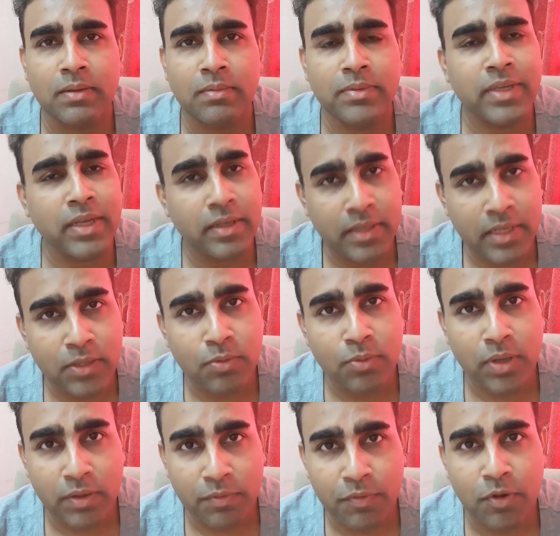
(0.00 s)
yeah, they
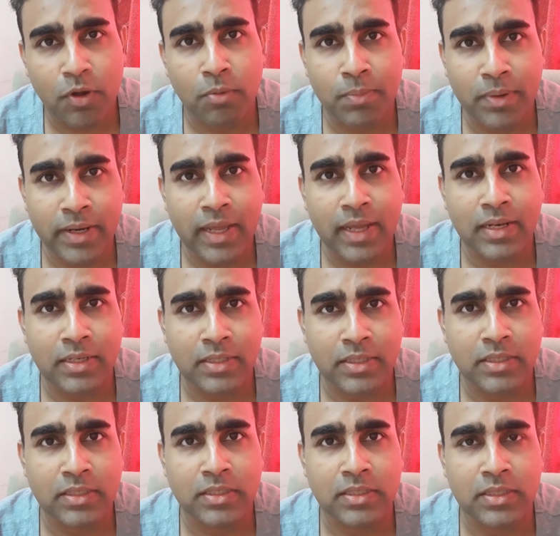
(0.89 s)
do have
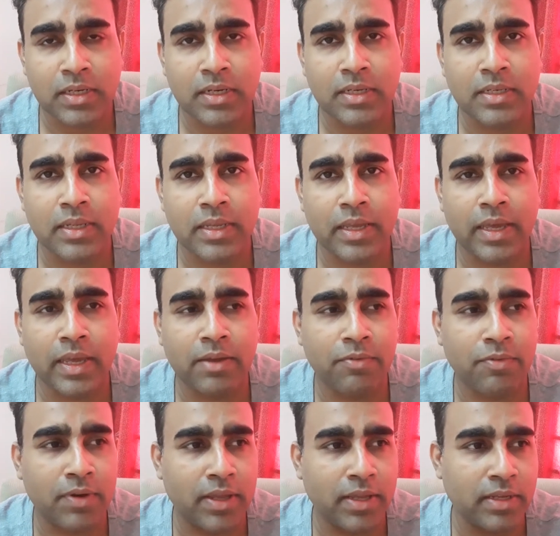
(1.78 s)
commonalities, right? They
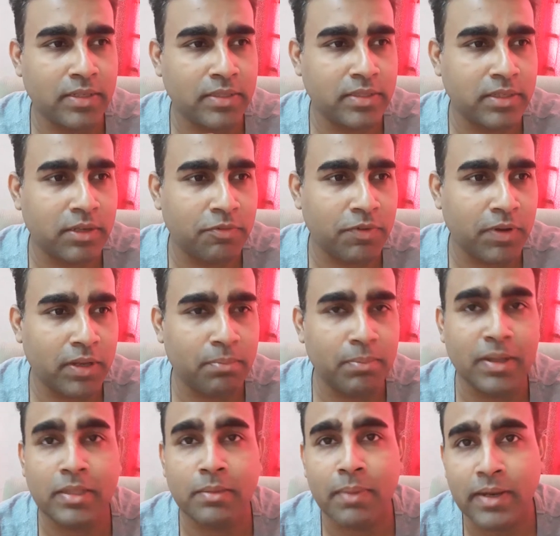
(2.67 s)
have like stuff like
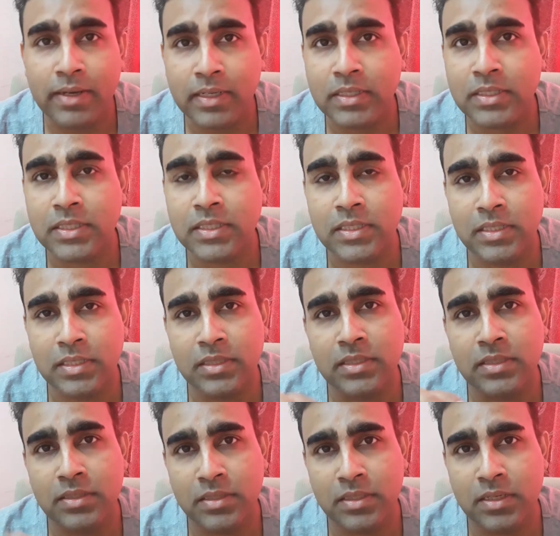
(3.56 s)
mathematics
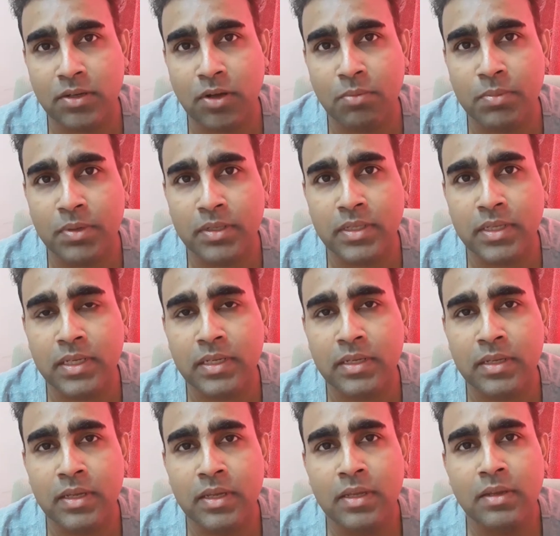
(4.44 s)
is a common
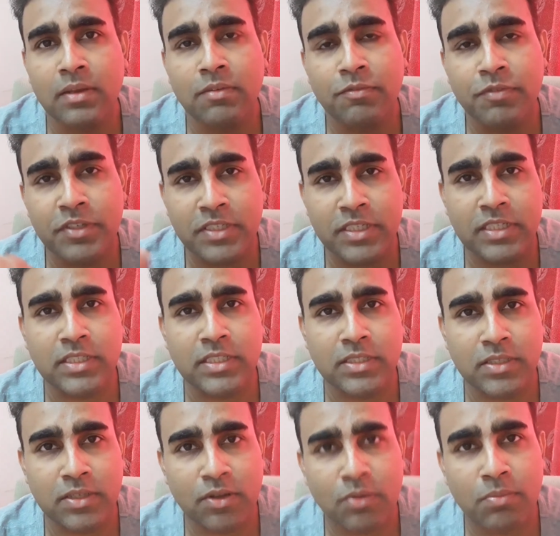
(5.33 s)
thing, physics
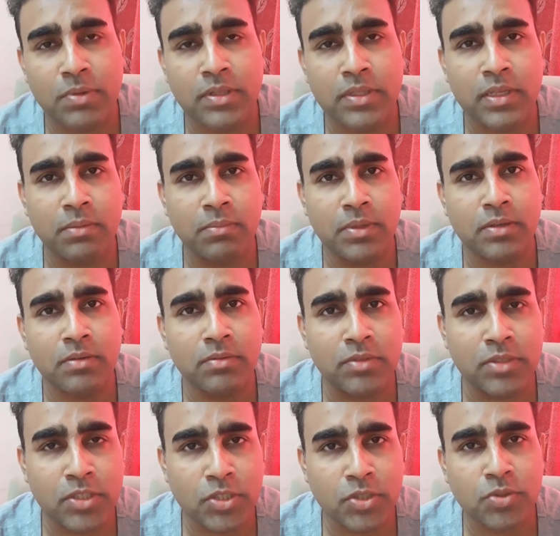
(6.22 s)
is a common thing between
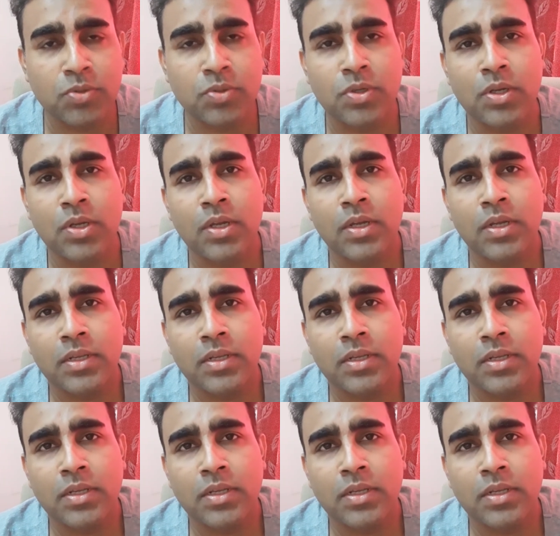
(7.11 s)
these two.